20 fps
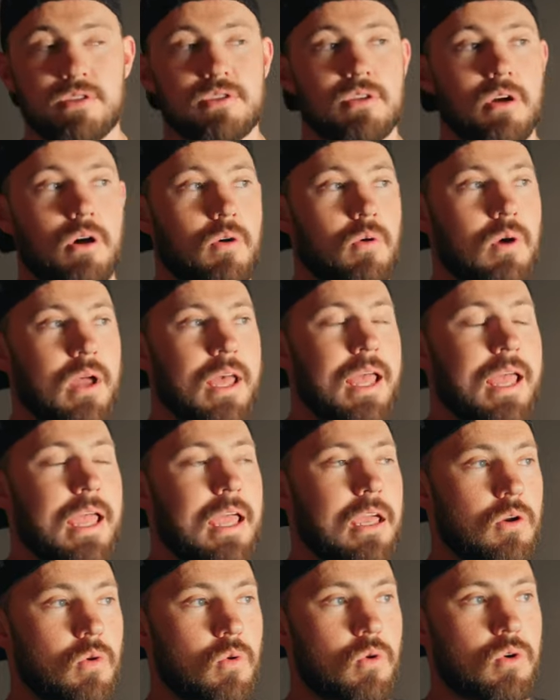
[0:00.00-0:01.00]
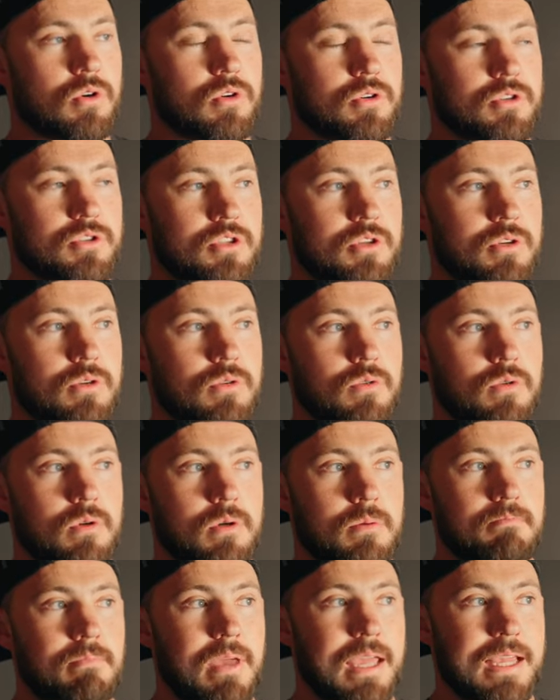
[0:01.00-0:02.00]
So in order
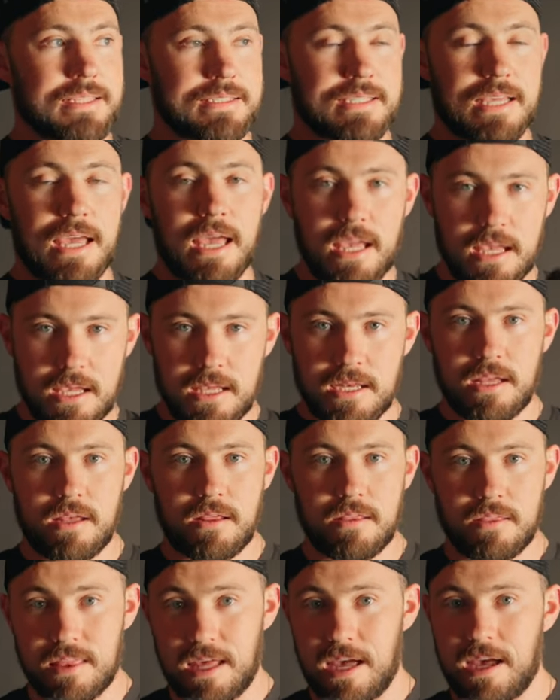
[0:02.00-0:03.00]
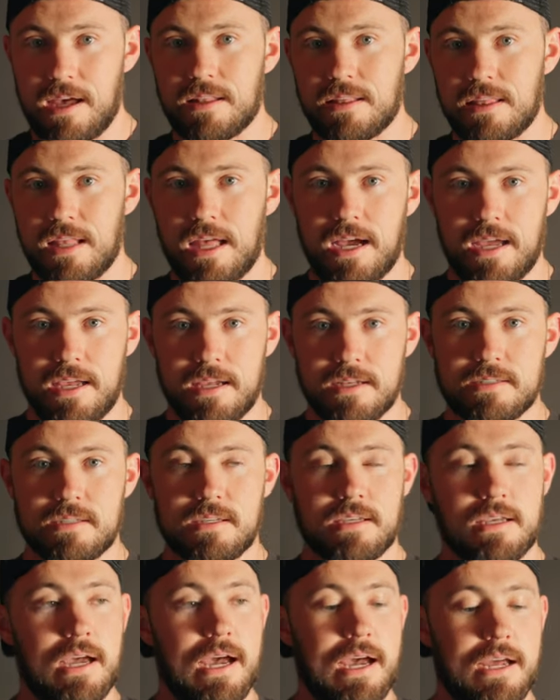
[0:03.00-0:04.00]
to maintain that
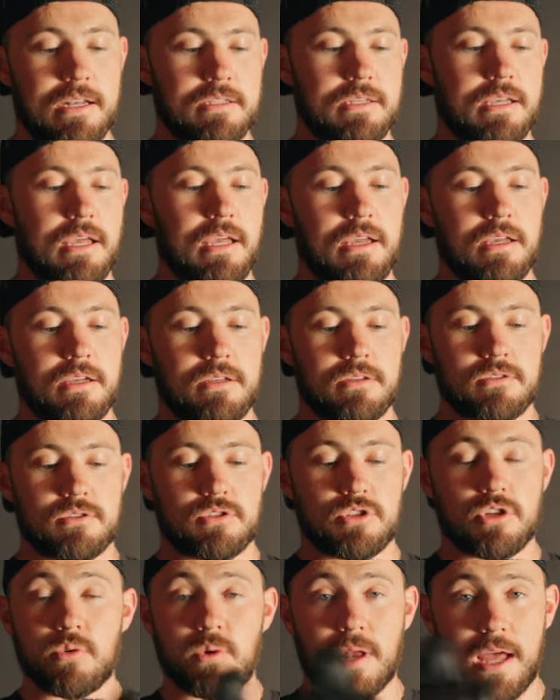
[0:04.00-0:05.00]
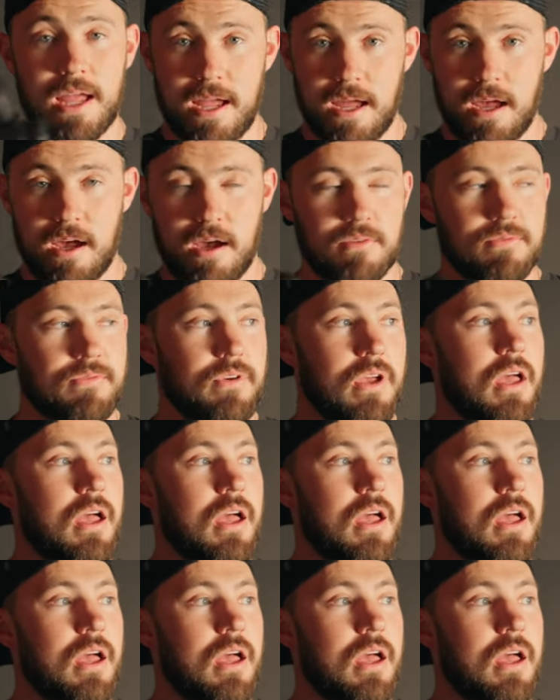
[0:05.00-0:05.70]
light at a 2.5,